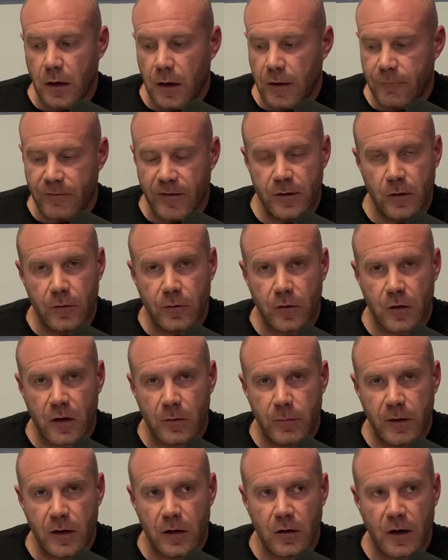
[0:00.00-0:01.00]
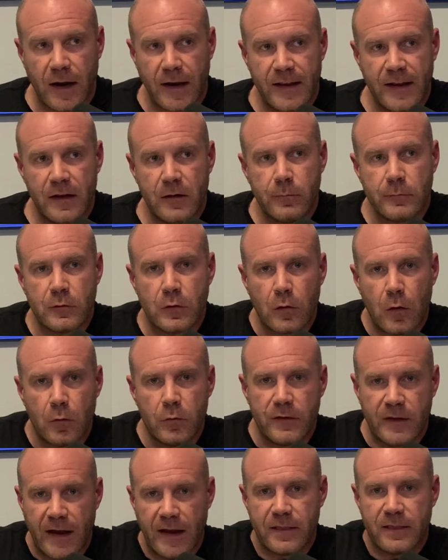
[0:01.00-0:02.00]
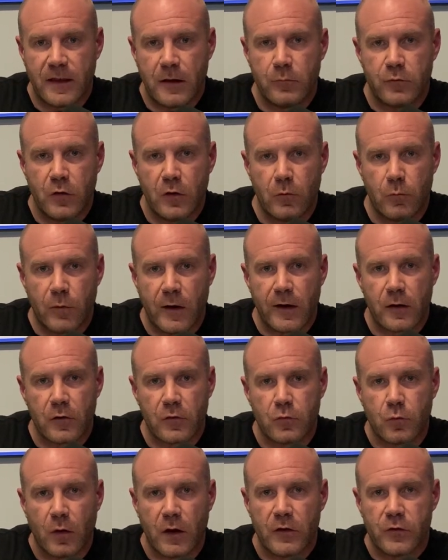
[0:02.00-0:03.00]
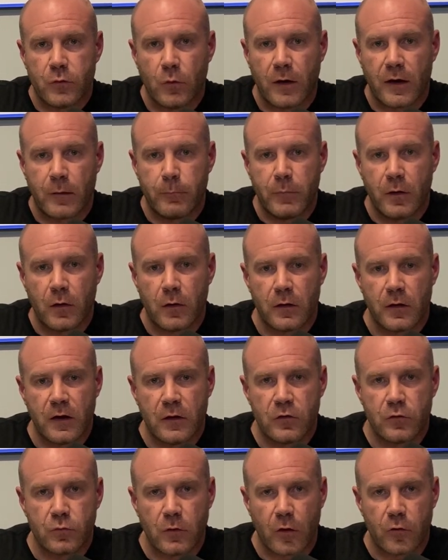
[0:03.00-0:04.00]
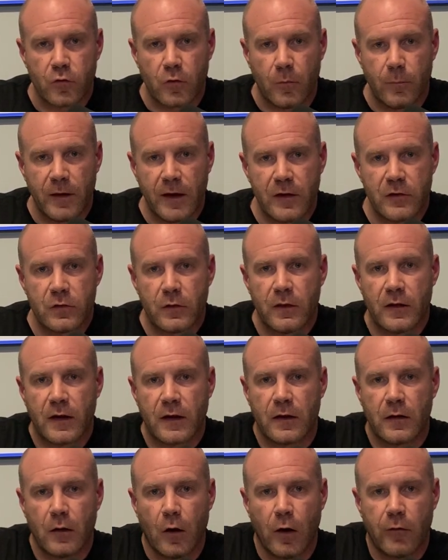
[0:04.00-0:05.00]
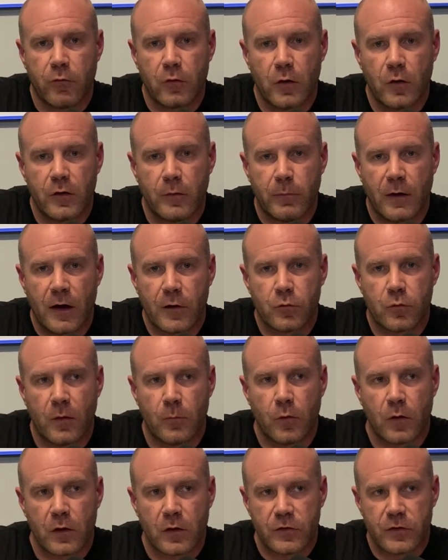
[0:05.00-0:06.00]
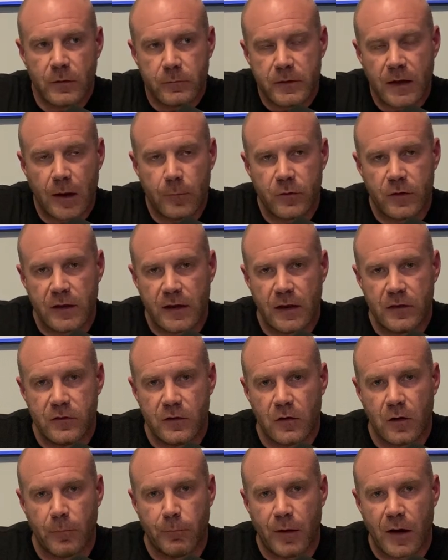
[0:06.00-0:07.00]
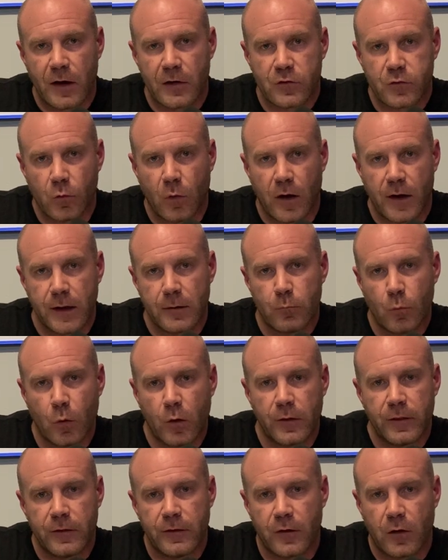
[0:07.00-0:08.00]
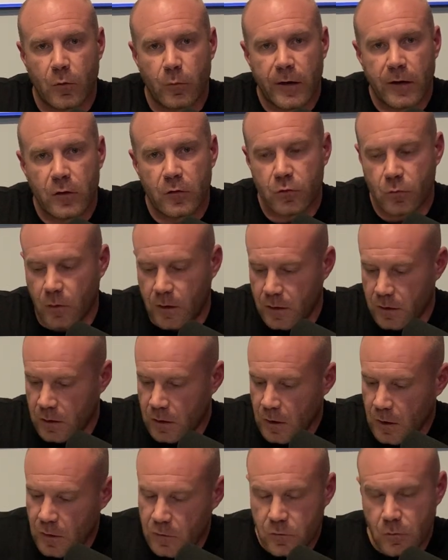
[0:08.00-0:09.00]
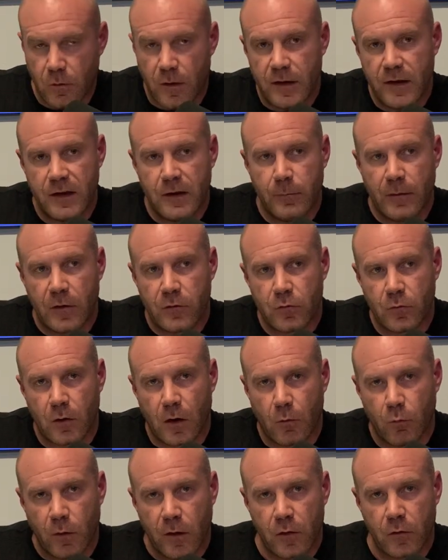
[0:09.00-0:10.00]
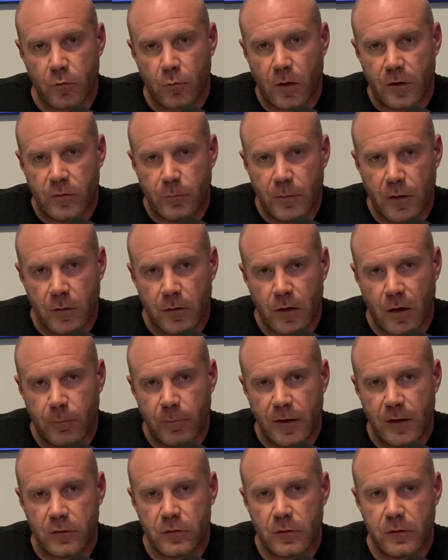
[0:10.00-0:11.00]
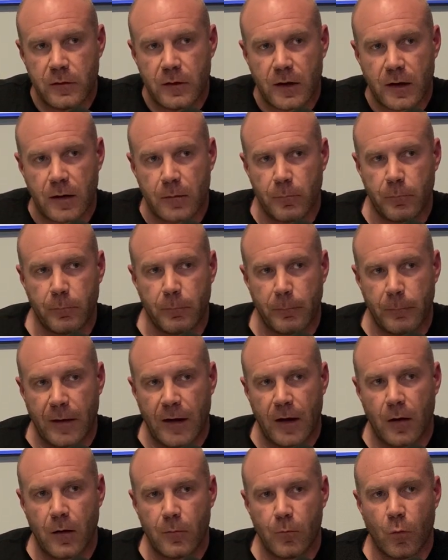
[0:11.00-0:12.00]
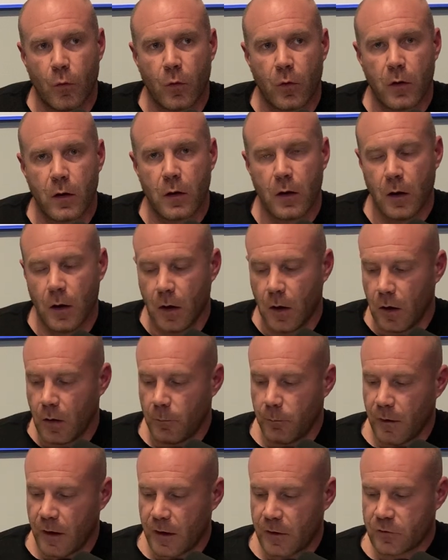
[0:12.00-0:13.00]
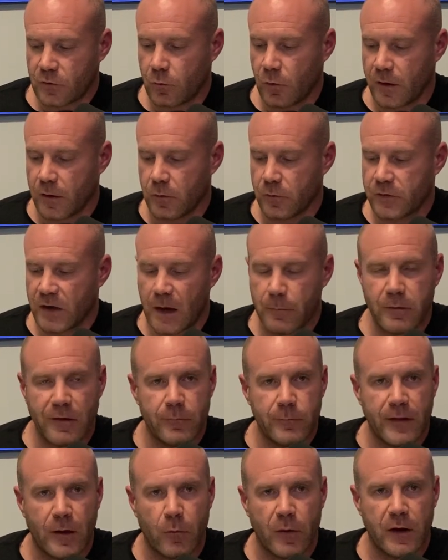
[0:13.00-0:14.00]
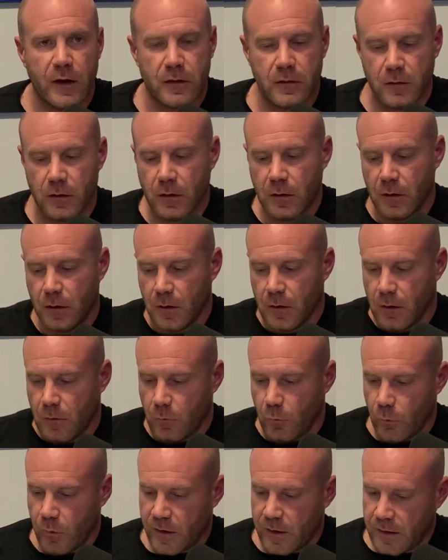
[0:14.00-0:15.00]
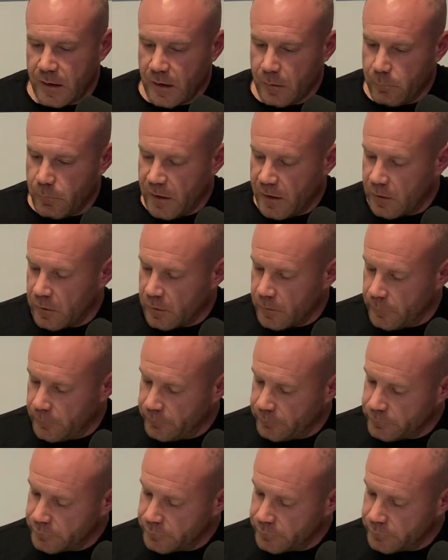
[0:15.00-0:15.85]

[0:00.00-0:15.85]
if I know they're going to be here, I need to go take them to regular squats so I can build a good structural base so that I can overload the box squat more. Because sometimes the kids here are box squatting more than they are regular squatting. So I need to make sure our regular squat's building our base so that I can pound more box squat on top of them. That way we can get better.